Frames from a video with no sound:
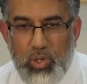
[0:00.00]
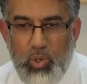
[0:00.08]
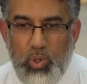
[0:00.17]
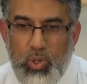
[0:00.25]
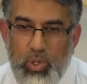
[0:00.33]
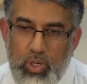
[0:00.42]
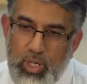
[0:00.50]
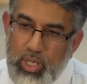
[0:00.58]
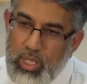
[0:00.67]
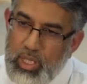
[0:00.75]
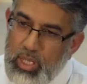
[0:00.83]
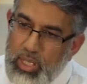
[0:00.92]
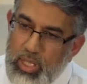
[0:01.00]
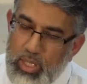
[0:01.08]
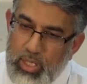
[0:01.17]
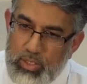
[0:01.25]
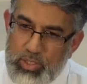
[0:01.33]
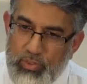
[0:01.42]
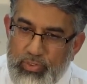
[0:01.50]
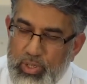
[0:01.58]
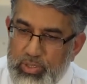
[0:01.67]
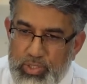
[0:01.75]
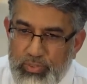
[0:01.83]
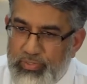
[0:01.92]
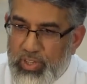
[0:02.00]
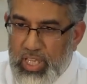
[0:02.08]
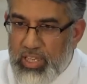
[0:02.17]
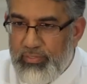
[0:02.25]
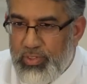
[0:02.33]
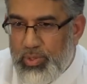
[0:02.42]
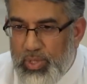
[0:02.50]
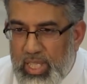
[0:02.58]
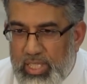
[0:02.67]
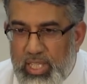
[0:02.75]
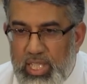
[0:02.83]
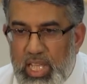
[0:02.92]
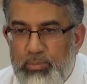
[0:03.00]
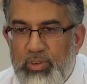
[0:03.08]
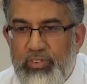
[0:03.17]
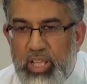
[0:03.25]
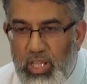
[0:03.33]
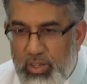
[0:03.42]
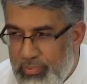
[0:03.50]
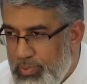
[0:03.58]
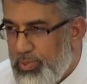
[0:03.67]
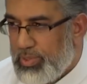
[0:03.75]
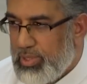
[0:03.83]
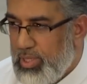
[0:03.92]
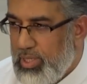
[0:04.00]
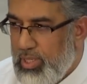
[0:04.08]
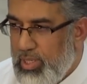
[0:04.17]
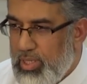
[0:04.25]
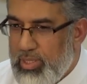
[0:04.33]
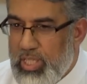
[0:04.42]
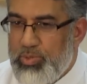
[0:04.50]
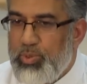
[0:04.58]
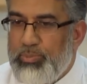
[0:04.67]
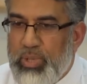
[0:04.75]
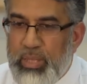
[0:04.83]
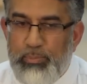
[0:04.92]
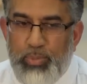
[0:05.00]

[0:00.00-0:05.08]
or to forgive you in the name of Al-Ghafoor, this would be